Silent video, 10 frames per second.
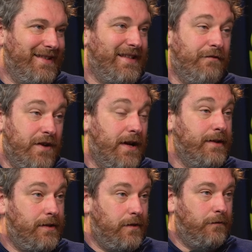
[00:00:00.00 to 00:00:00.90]
the
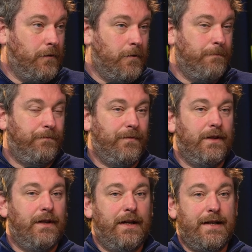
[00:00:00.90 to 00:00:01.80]
7924
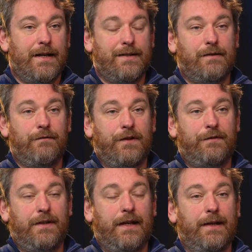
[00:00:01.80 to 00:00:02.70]
in
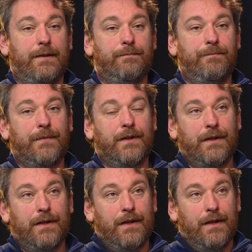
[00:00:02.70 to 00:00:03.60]
1958.
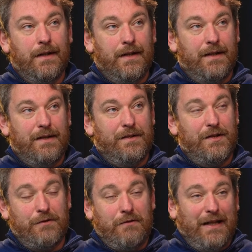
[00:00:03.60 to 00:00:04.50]

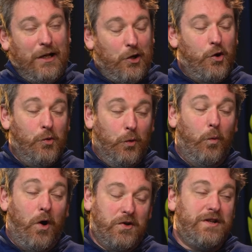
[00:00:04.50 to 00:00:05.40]
There's a really cool
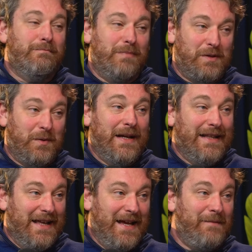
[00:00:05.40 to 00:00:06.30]
watch in
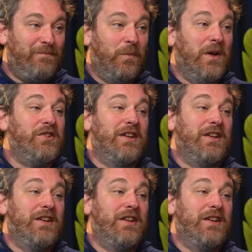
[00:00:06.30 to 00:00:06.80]
between there, which